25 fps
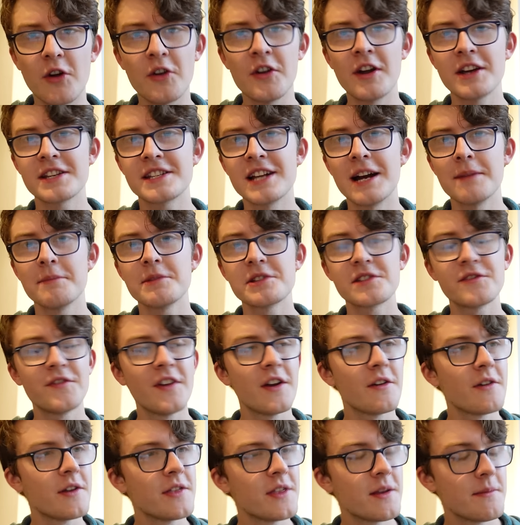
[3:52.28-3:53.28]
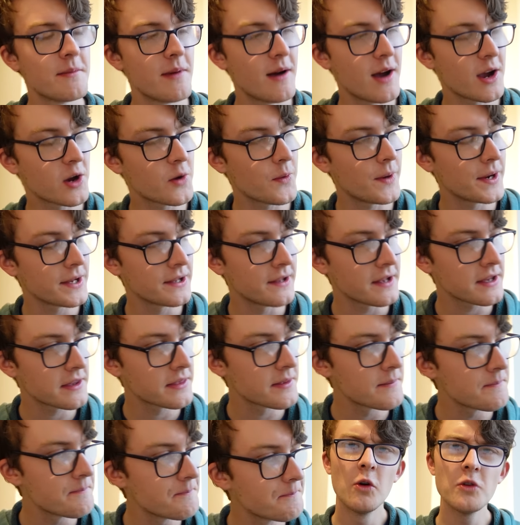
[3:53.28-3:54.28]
got nice atmosphere in them. I quite like them.